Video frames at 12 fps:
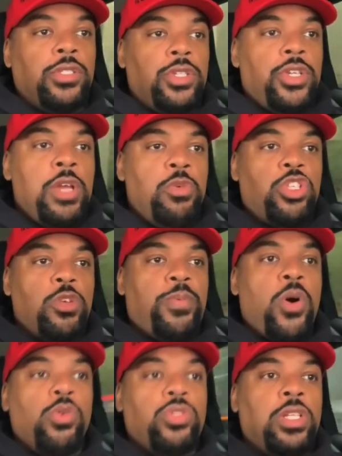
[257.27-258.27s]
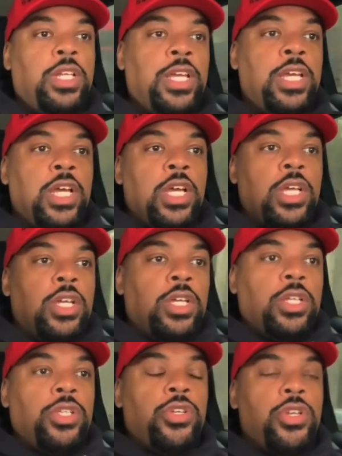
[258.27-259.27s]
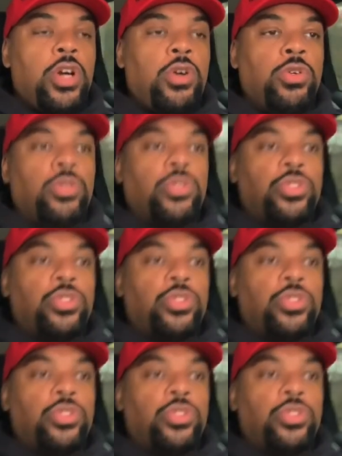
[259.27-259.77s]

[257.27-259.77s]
he was supposedly, you know,